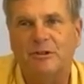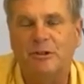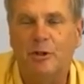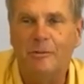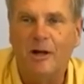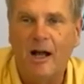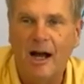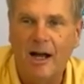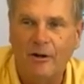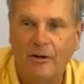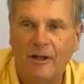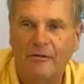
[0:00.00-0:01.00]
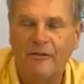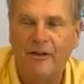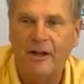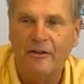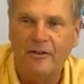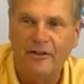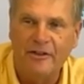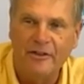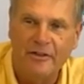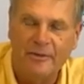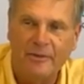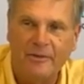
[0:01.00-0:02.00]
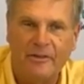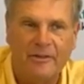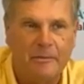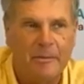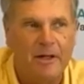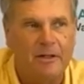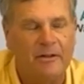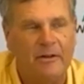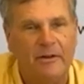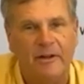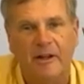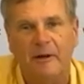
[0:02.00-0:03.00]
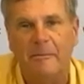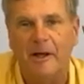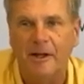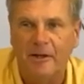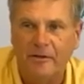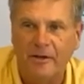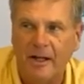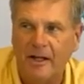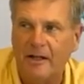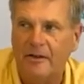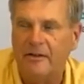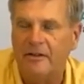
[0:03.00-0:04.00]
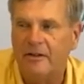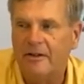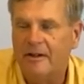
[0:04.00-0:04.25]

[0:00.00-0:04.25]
pneumococcal infections, which is a bacteria, meningitis,